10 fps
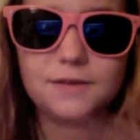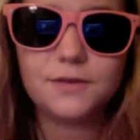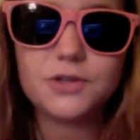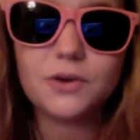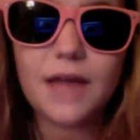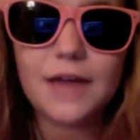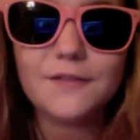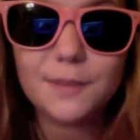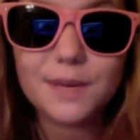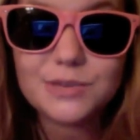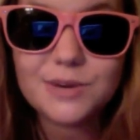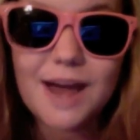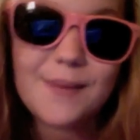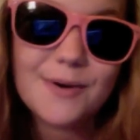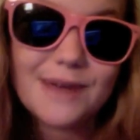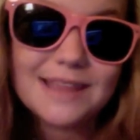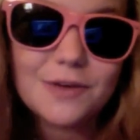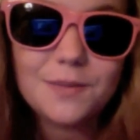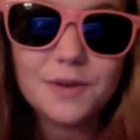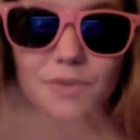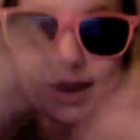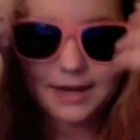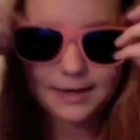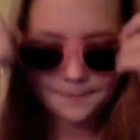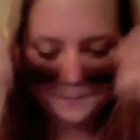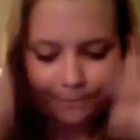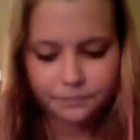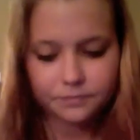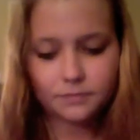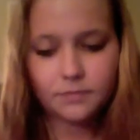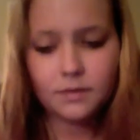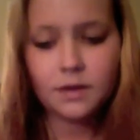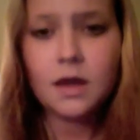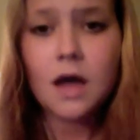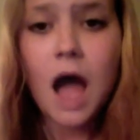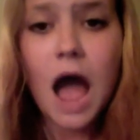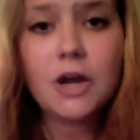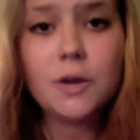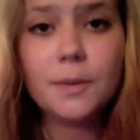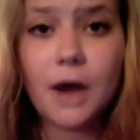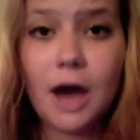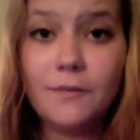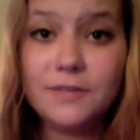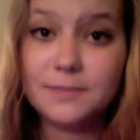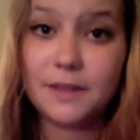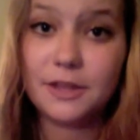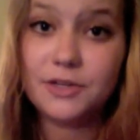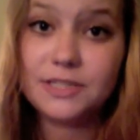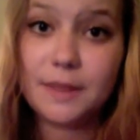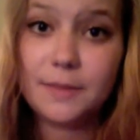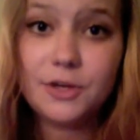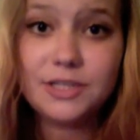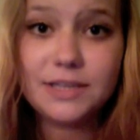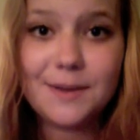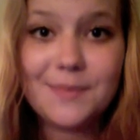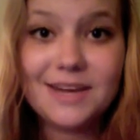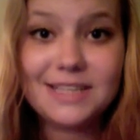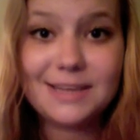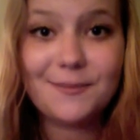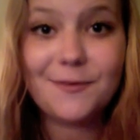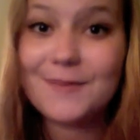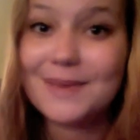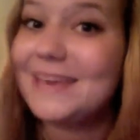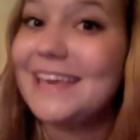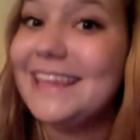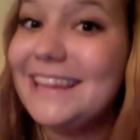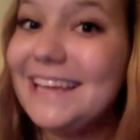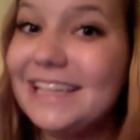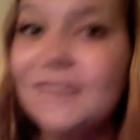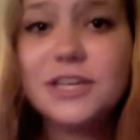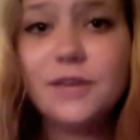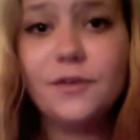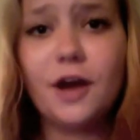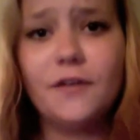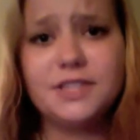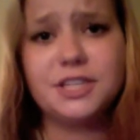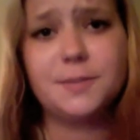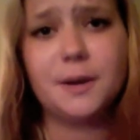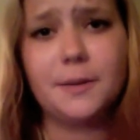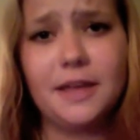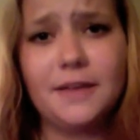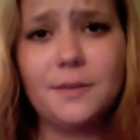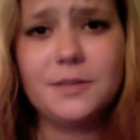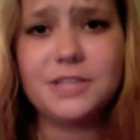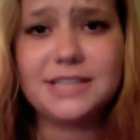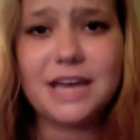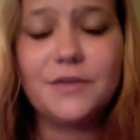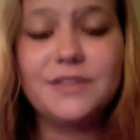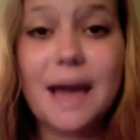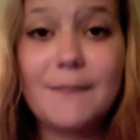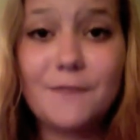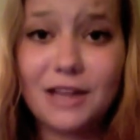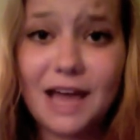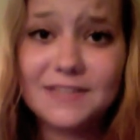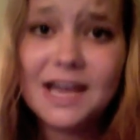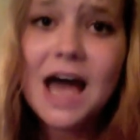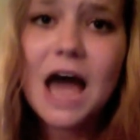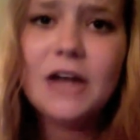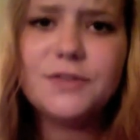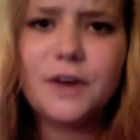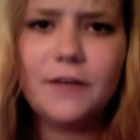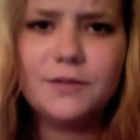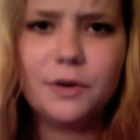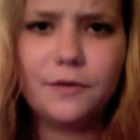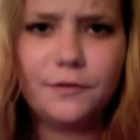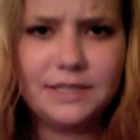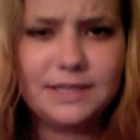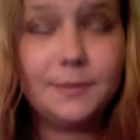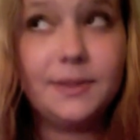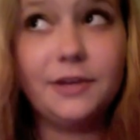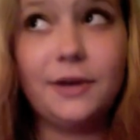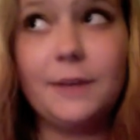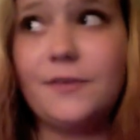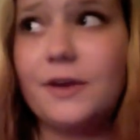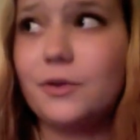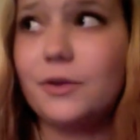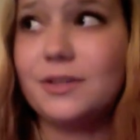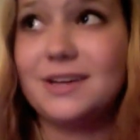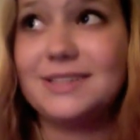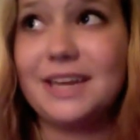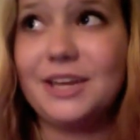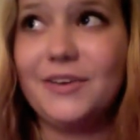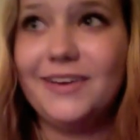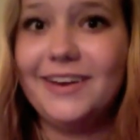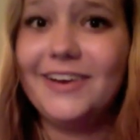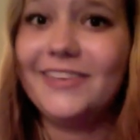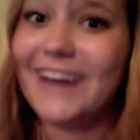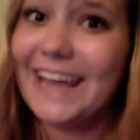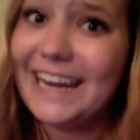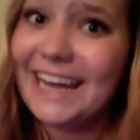If you're so inclined, follow me on Twitter, and I'll write that would be grand. I know I know how visions bother you, doesn't bother me. Just hit me up the next time you're performing in McKinley. I'd love to take you for a coffee slash a beer with like if you give me the chance. I know the time of our lives. I know it's smart and how much going for me, except the ability to rhyme perfecto. The song's kind of cute, right?